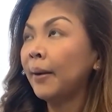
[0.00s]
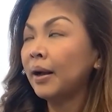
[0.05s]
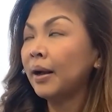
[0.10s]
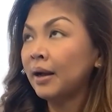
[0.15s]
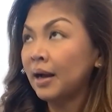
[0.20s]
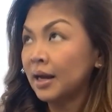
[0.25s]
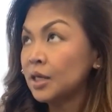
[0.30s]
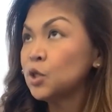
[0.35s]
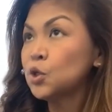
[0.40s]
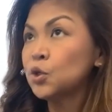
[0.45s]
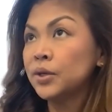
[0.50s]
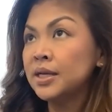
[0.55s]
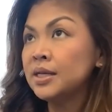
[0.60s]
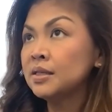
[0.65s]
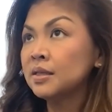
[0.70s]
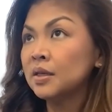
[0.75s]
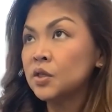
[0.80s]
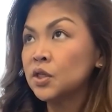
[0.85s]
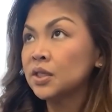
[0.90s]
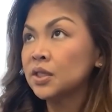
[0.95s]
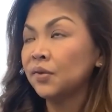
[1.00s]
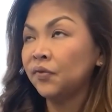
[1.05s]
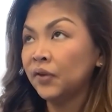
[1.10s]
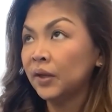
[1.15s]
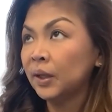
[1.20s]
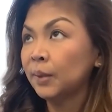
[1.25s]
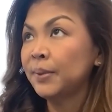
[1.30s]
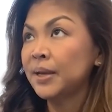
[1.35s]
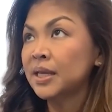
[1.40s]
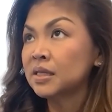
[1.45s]
countries such as the
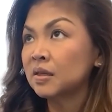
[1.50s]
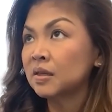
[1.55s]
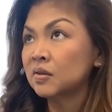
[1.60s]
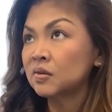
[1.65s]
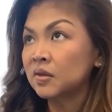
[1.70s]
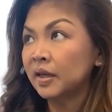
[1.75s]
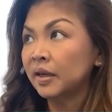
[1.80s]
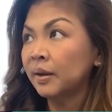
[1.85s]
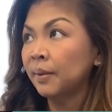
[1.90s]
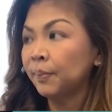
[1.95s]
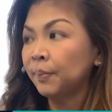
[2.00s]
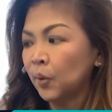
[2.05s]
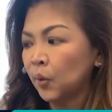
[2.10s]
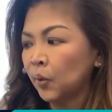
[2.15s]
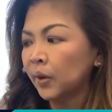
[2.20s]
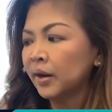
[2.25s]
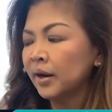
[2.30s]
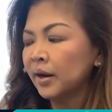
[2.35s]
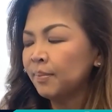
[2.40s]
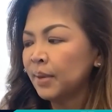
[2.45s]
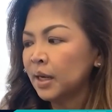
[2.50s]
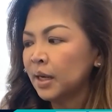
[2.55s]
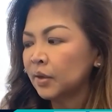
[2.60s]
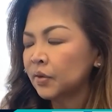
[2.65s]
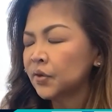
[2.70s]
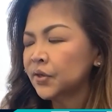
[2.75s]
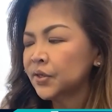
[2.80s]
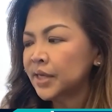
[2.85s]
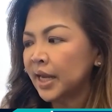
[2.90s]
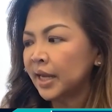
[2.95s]
Philippines and Singapore have been
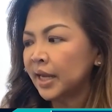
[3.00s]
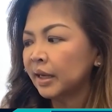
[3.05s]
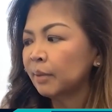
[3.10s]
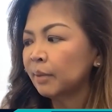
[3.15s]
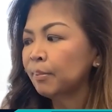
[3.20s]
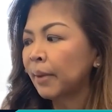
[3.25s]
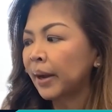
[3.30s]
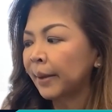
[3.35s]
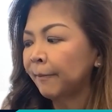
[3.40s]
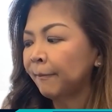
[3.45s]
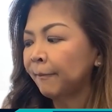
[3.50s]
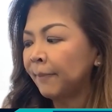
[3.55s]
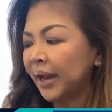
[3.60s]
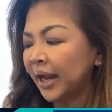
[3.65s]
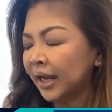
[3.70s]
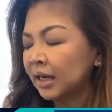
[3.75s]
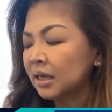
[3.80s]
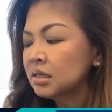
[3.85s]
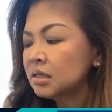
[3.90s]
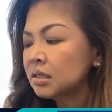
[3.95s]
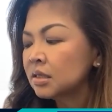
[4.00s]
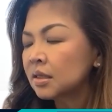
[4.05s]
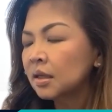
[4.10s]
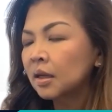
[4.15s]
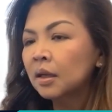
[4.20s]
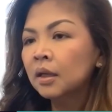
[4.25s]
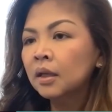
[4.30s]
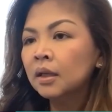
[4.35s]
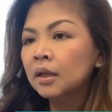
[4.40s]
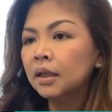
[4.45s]
undertaken by banks
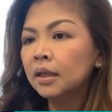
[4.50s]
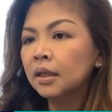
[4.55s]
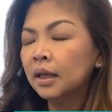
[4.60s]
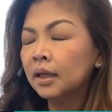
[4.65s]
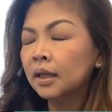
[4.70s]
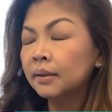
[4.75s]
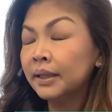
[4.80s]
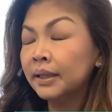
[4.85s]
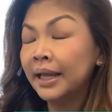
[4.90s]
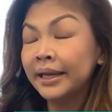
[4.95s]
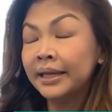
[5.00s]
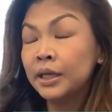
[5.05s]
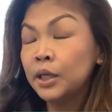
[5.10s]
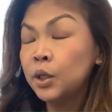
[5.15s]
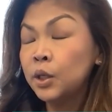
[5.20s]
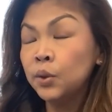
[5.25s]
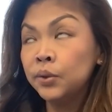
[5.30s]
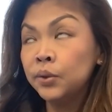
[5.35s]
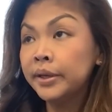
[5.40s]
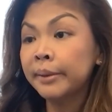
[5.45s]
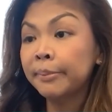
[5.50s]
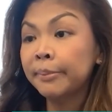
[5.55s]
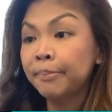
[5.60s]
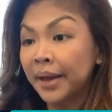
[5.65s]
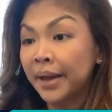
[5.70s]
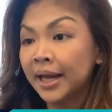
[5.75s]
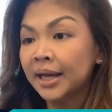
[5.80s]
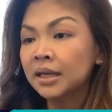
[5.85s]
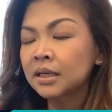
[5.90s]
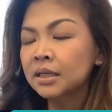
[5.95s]
like Union
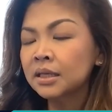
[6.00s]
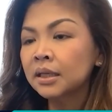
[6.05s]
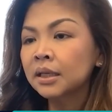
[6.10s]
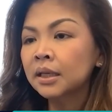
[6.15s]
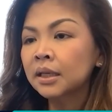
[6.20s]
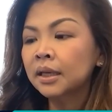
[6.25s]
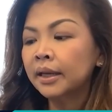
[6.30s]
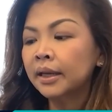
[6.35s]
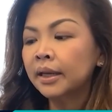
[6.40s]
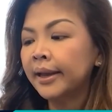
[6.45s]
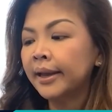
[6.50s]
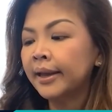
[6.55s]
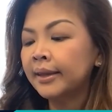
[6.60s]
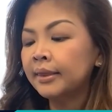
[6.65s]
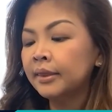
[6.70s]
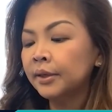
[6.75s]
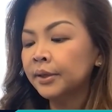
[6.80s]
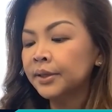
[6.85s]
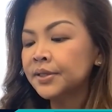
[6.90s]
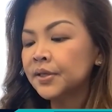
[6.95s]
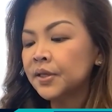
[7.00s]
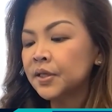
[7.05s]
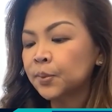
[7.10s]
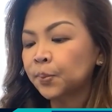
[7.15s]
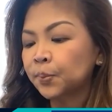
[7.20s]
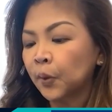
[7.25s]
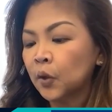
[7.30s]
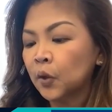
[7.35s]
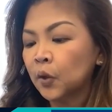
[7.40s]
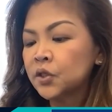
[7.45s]
Bank. And there's this
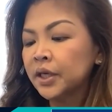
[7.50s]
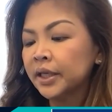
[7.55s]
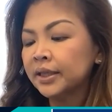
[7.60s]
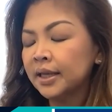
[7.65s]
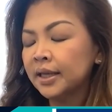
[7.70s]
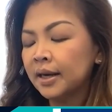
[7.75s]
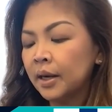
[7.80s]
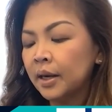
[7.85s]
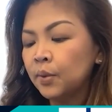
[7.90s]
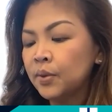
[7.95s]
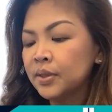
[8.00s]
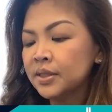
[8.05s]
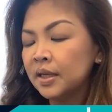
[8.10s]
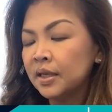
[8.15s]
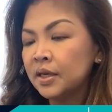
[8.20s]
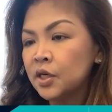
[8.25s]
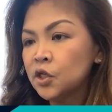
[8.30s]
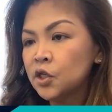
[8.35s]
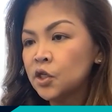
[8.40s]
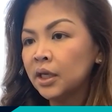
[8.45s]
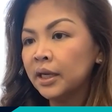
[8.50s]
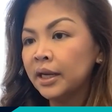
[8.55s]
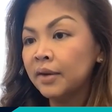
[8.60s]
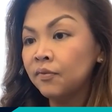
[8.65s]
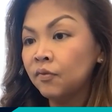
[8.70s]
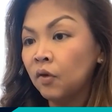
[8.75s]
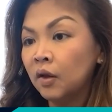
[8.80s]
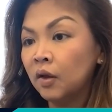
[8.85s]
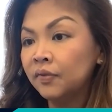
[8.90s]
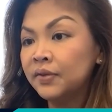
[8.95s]
project that I was initially
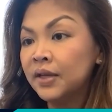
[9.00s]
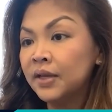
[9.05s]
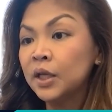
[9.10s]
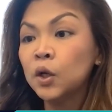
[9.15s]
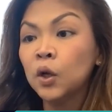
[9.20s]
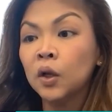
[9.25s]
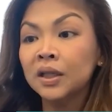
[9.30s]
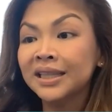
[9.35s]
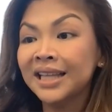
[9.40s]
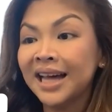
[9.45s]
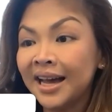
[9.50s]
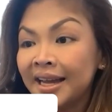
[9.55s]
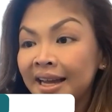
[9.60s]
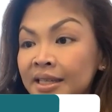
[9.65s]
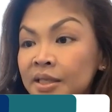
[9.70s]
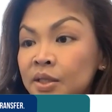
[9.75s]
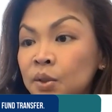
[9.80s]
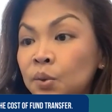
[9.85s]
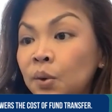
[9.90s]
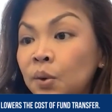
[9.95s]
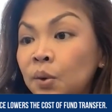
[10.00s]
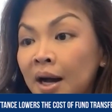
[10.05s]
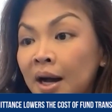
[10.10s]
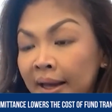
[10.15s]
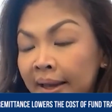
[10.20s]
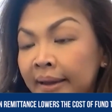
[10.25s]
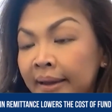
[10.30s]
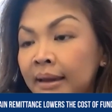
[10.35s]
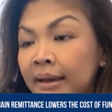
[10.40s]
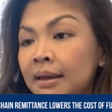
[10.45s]
involved in called
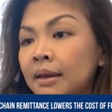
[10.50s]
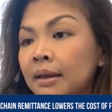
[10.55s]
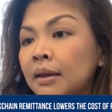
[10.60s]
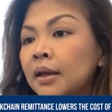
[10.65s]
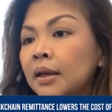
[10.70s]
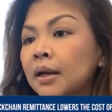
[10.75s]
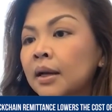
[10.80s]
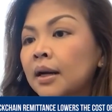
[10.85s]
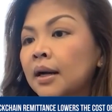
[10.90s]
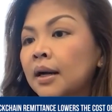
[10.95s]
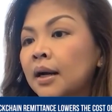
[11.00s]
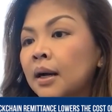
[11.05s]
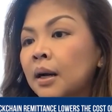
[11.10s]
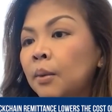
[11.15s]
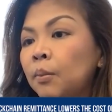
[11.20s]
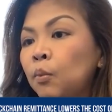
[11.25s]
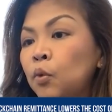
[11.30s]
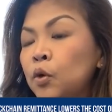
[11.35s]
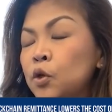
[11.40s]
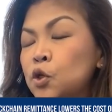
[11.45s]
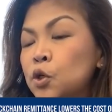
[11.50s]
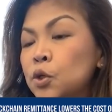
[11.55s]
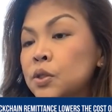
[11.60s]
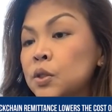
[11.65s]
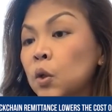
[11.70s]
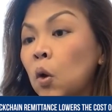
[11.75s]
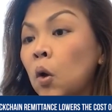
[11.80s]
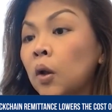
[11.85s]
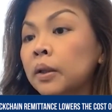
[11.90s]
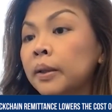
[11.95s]
I2I, which
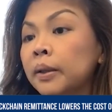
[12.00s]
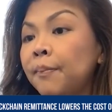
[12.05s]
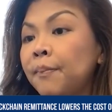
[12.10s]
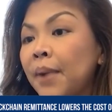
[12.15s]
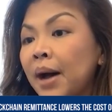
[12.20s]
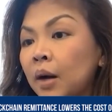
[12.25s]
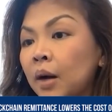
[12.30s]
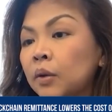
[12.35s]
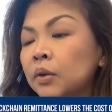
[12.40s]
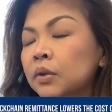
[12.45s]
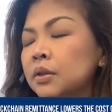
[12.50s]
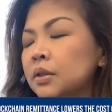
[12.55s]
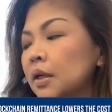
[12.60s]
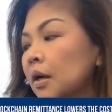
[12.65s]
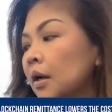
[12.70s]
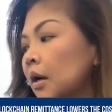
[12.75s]
was all about